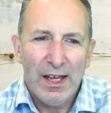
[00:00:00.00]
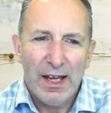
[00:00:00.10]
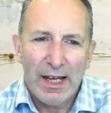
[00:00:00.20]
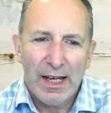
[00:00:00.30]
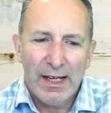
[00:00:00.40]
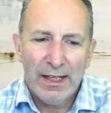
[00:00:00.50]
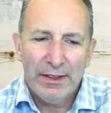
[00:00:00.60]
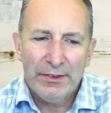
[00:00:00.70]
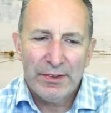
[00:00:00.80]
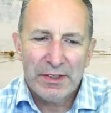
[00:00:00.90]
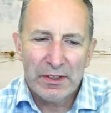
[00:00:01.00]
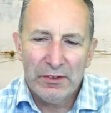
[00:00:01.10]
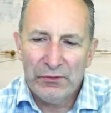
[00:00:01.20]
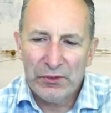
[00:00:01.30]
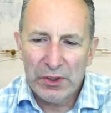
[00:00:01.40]
And
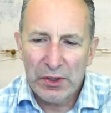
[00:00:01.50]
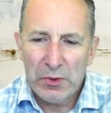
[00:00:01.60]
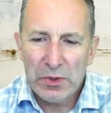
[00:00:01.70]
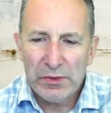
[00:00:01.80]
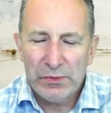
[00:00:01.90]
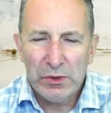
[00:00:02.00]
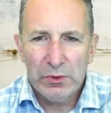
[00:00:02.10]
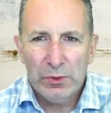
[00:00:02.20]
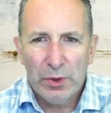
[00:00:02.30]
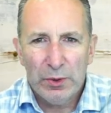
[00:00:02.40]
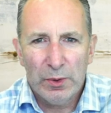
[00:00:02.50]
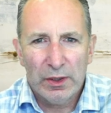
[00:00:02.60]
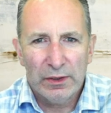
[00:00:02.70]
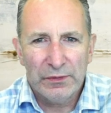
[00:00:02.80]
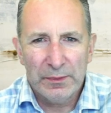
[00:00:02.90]
for those of you who
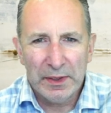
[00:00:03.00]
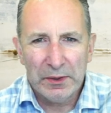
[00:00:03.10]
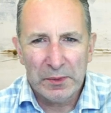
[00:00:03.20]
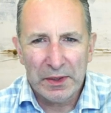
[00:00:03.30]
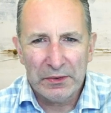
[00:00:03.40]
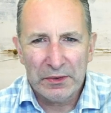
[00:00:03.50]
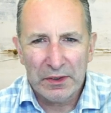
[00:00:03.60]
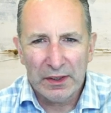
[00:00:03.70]
are familiar with